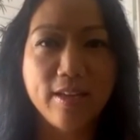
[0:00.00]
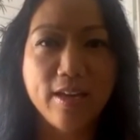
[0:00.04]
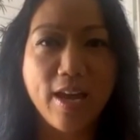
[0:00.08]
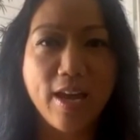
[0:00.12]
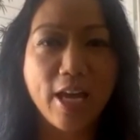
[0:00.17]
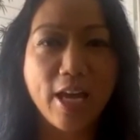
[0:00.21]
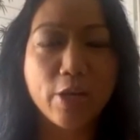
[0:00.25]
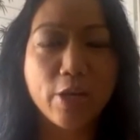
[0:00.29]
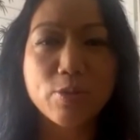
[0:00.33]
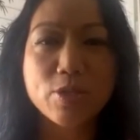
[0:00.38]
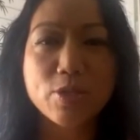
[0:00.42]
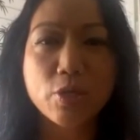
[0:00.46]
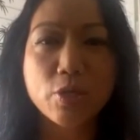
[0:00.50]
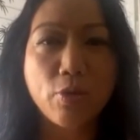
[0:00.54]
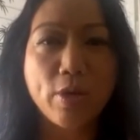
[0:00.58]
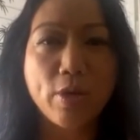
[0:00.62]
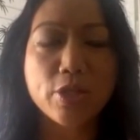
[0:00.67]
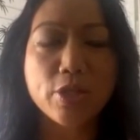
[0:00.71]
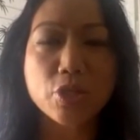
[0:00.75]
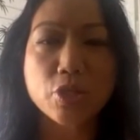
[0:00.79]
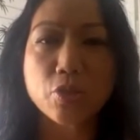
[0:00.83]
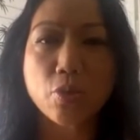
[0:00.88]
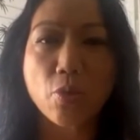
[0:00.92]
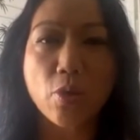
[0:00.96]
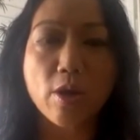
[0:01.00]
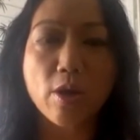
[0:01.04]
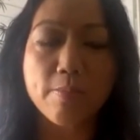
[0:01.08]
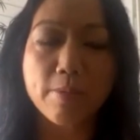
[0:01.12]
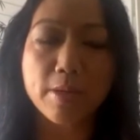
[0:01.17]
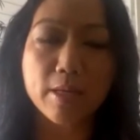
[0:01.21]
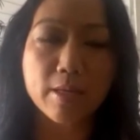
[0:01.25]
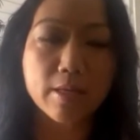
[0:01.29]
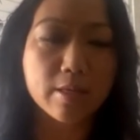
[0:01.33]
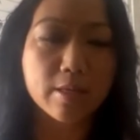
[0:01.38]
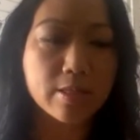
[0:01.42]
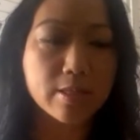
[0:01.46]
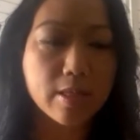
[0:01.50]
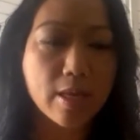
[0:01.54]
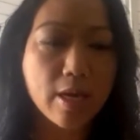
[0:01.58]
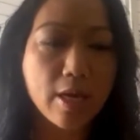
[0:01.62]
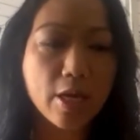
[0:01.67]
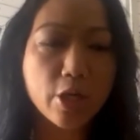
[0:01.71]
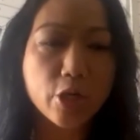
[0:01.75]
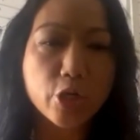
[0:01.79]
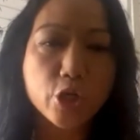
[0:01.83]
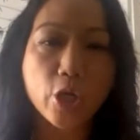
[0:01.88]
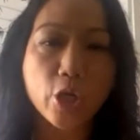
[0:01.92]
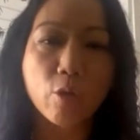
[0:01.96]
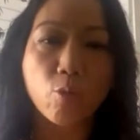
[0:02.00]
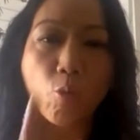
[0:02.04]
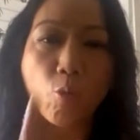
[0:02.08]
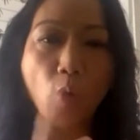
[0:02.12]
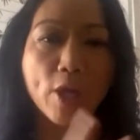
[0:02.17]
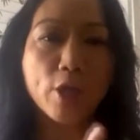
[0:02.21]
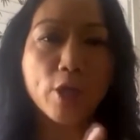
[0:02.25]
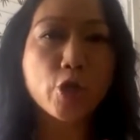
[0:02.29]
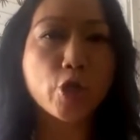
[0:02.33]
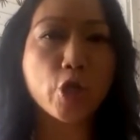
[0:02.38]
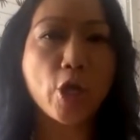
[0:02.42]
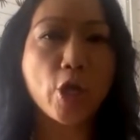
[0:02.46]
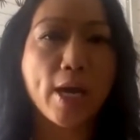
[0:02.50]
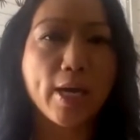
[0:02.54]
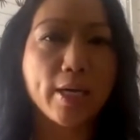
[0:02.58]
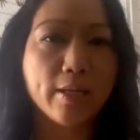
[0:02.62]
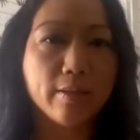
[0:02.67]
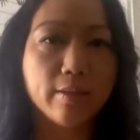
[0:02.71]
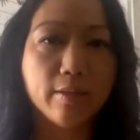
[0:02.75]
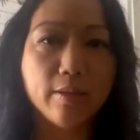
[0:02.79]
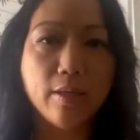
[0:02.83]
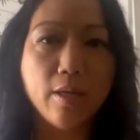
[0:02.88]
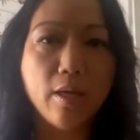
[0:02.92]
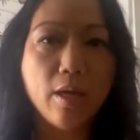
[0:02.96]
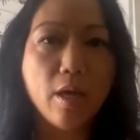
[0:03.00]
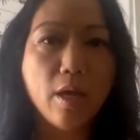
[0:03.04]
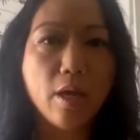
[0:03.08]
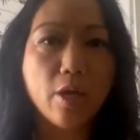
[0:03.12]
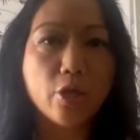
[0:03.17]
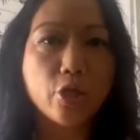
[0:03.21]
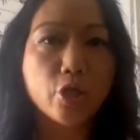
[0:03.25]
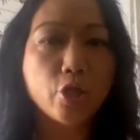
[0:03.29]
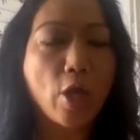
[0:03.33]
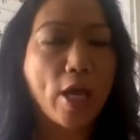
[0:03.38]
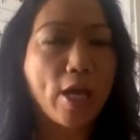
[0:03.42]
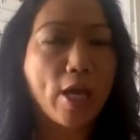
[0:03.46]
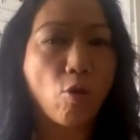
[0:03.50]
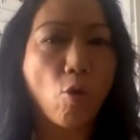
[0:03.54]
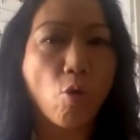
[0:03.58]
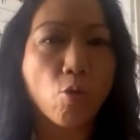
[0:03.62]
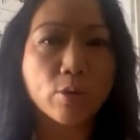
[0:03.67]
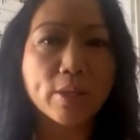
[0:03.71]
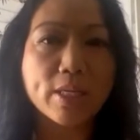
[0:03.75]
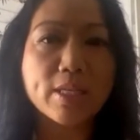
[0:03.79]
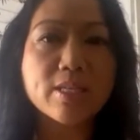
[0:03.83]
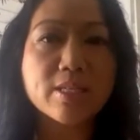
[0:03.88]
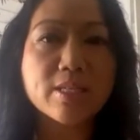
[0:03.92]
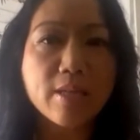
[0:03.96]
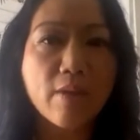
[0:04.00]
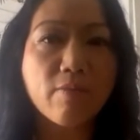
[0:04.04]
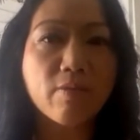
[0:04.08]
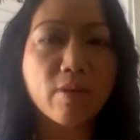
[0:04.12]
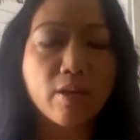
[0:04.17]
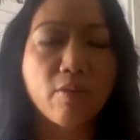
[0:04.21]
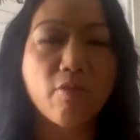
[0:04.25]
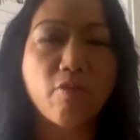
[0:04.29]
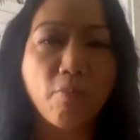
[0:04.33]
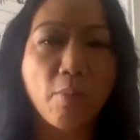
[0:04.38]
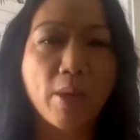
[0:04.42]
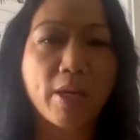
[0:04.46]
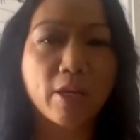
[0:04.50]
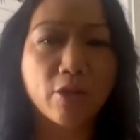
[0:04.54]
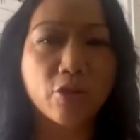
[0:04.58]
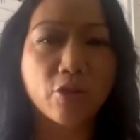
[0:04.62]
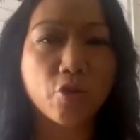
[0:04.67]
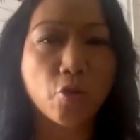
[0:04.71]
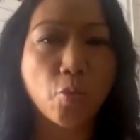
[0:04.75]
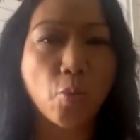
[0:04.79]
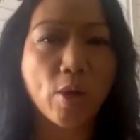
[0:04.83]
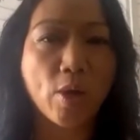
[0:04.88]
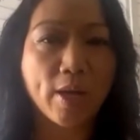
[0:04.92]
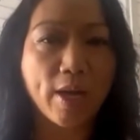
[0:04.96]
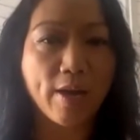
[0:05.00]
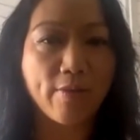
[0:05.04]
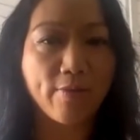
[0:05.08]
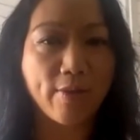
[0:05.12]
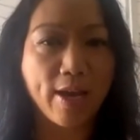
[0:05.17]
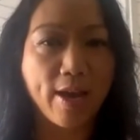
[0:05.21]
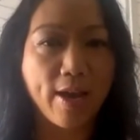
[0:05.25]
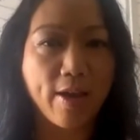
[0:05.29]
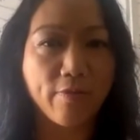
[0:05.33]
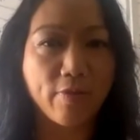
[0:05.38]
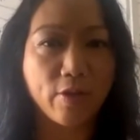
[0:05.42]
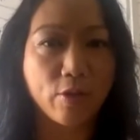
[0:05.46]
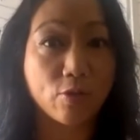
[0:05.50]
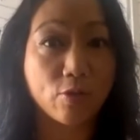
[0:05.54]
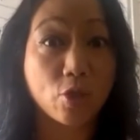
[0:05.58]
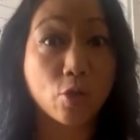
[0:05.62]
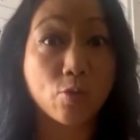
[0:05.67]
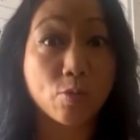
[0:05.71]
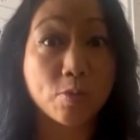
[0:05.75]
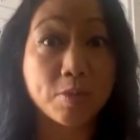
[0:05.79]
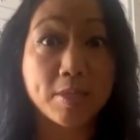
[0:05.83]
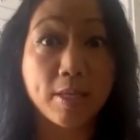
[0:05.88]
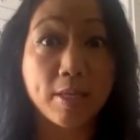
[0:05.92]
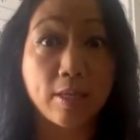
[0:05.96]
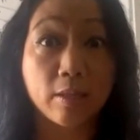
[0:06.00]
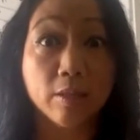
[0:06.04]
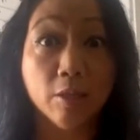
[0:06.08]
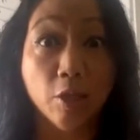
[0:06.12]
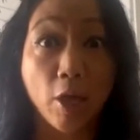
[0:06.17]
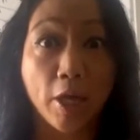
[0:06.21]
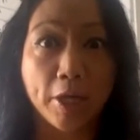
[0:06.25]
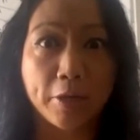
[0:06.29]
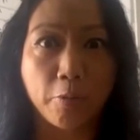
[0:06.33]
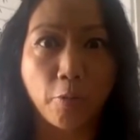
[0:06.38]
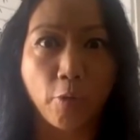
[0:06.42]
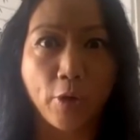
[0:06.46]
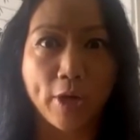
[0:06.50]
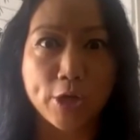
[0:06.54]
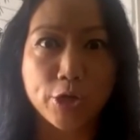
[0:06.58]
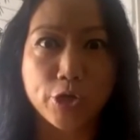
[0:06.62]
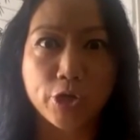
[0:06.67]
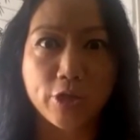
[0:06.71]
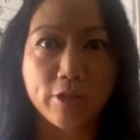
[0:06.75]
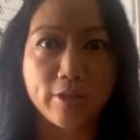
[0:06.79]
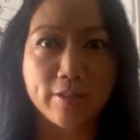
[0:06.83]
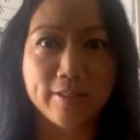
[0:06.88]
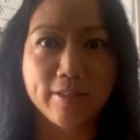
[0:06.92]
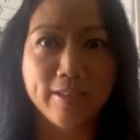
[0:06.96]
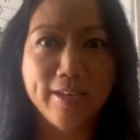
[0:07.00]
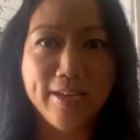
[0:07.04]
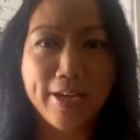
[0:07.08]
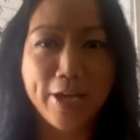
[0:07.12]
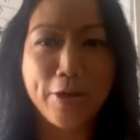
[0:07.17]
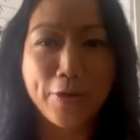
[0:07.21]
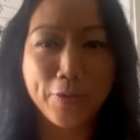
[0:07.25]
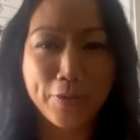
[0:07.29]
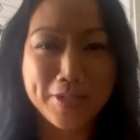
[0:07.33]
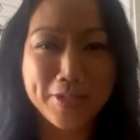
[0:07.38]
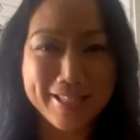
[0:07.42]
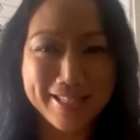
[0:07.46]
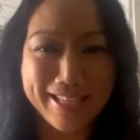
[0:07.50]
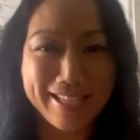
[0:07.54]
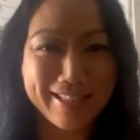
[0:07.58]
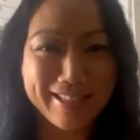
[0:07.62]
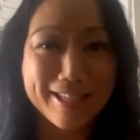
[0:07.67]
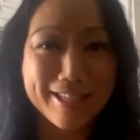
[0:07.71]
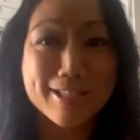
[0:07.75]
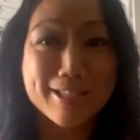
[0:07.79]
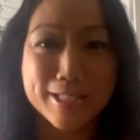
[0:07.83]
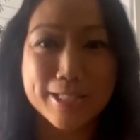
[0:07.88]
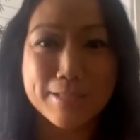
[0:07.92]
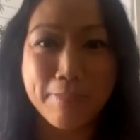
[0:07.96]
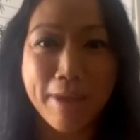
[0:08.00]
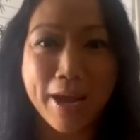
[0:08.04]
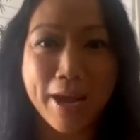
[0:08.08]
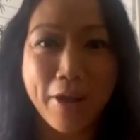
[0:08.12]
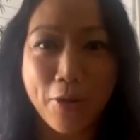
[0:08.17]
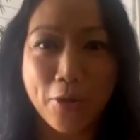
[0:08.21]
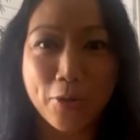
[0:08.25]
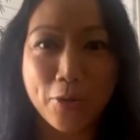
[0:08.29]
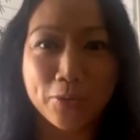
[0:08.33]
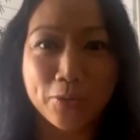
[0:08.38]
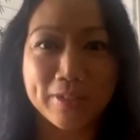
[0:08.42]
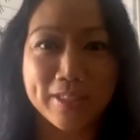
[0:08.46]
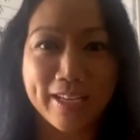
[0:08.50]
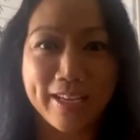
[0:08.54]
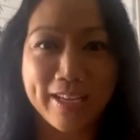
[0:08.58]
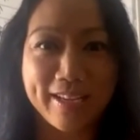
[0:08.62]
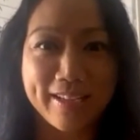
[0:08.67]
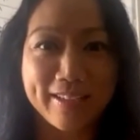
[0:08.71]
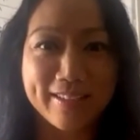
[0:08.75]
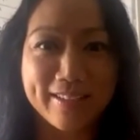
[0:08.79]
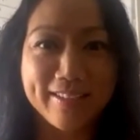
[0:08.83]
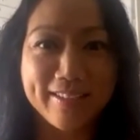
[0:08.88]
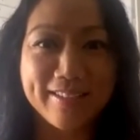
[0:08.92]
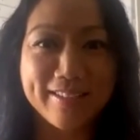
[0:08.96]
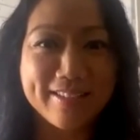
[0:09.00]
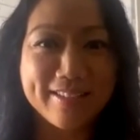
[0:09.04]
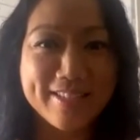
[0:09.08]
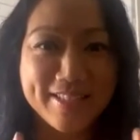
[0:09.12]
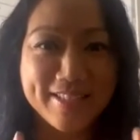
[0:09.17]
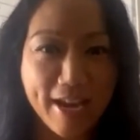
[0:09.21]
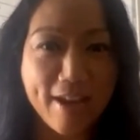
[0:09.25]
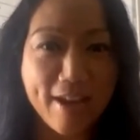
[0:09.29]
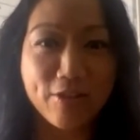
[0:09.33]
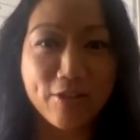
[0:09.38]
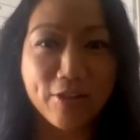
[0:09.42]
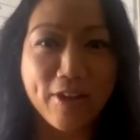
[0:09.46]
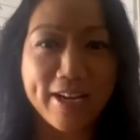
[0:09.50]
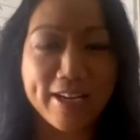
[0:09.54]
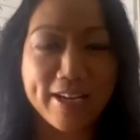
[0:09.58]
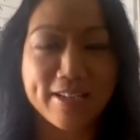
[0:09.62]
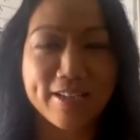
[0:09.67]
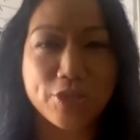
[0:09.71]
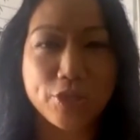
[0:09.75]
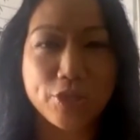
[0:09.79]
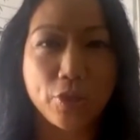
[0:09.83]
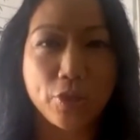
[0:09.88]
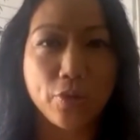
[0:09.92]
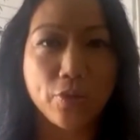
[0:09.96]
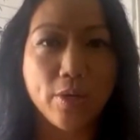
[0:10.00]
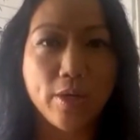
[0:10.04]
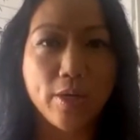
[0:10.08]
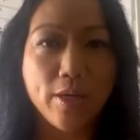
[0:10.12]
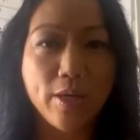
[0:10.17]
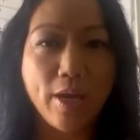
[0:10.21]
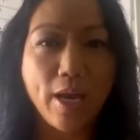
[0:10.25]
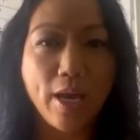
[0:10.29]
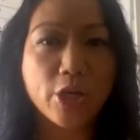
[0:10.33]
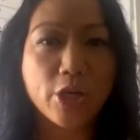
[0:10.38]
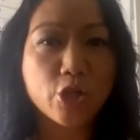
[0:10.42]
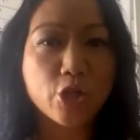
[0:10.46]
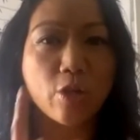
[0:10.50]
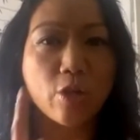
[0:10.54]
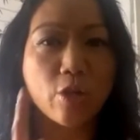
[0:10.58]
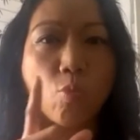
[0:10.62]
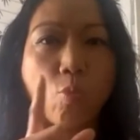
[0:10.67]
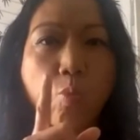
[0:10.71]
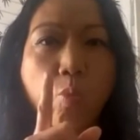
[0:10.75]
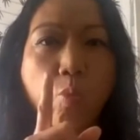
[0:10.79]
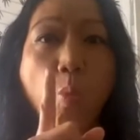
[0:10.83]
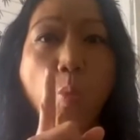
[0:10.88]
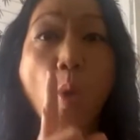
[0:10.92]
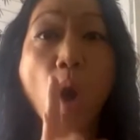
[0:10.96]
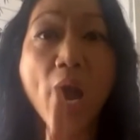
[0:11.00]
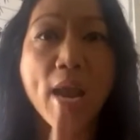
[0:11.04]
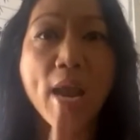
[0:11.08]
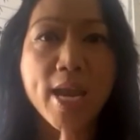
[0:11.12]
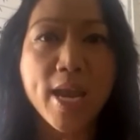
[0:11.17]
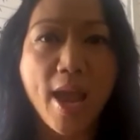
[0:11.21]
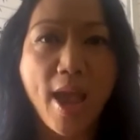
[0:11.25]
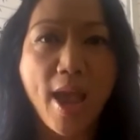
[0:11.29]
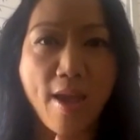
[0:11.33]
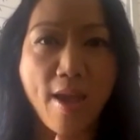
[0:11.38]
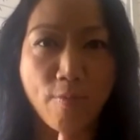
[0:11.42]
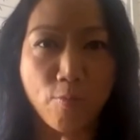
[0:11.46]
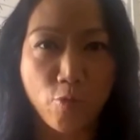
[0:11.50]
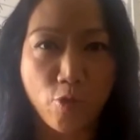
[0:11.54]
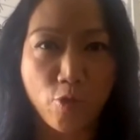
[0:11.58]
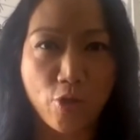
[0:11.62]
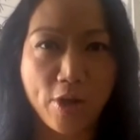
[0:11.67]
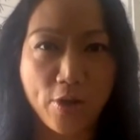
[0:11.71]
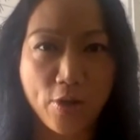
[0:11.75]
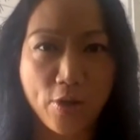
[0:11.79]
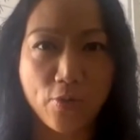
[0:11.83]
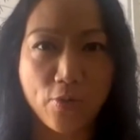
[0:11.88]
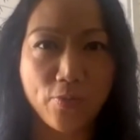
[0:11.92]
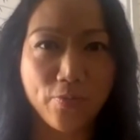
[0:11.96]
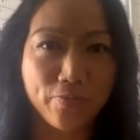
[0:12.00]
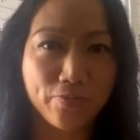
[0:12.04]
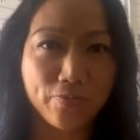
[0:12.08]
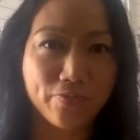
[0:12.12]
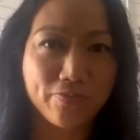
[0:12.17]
And it was a great story because she had one shot. She had only saved enough money to do one IVF. And so it was like a lot of pressure. It was like, this is my only cycle I can do. Yeah. And she had one embryo.